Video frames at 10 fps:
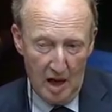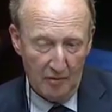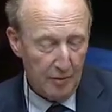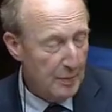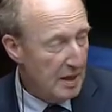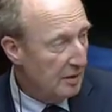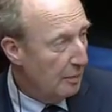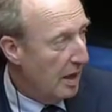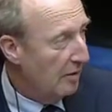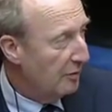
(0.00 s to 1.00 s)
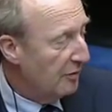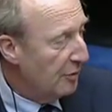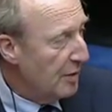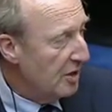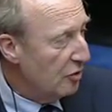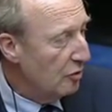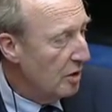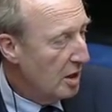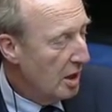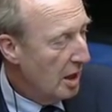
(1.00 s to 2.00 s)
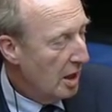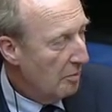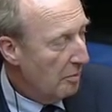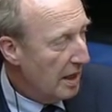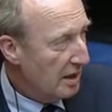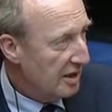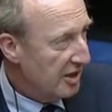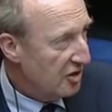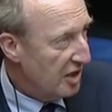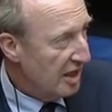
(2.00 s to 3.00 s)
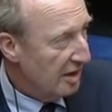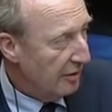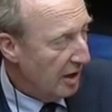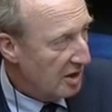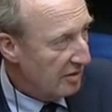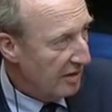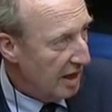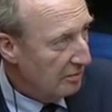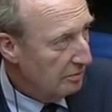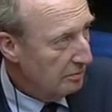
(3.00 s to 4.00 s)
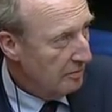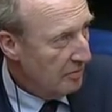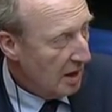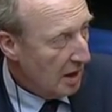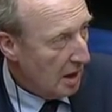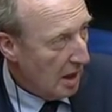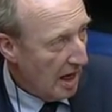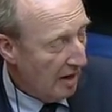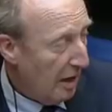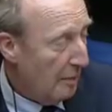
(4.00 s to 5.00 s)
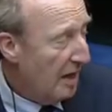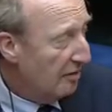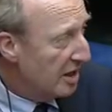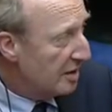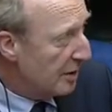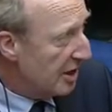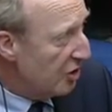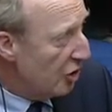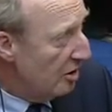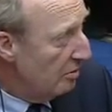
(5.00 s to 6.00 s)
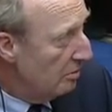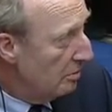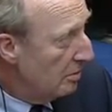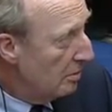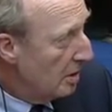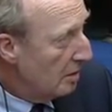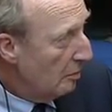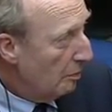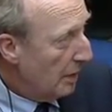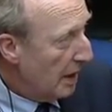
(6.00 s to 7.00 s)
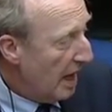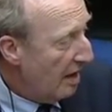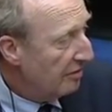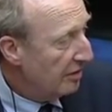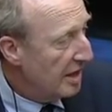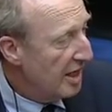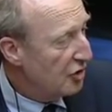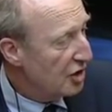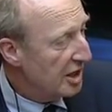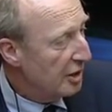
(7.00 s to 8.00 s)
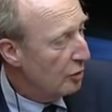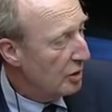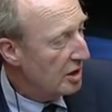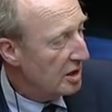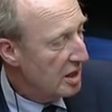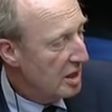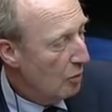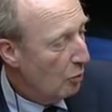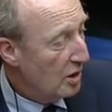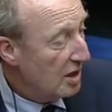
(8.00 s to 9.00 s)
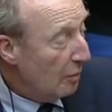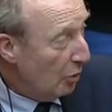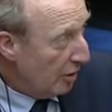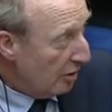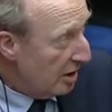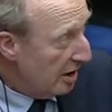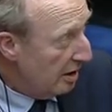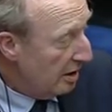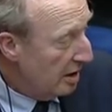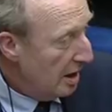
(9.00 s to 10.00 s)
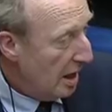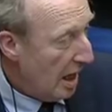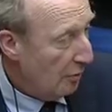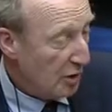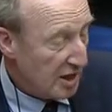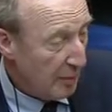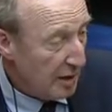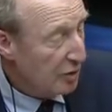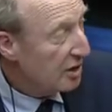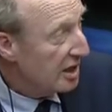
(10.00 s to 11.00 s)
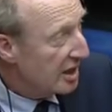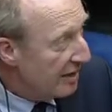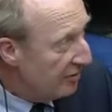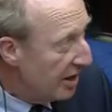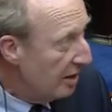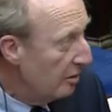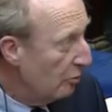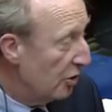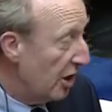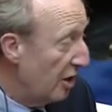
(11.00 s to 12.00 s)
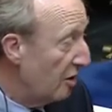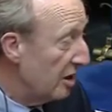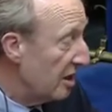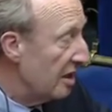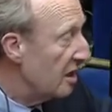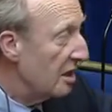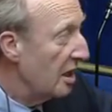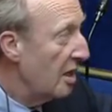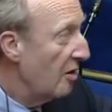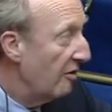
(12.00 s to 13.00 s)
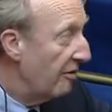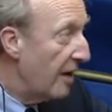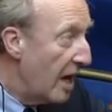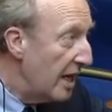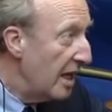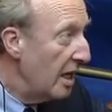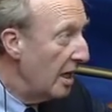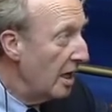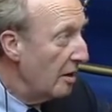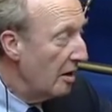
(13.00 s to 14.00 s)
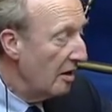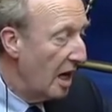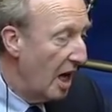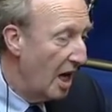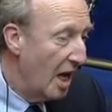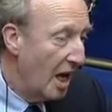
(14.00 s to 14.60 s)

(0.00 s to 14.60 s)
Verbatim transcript: and for me to, for me to make a decision in advance of that. I, ha I may have a disposition, but I have an agency who is with some authority and with some interest in safety, which I notice is fairly uh,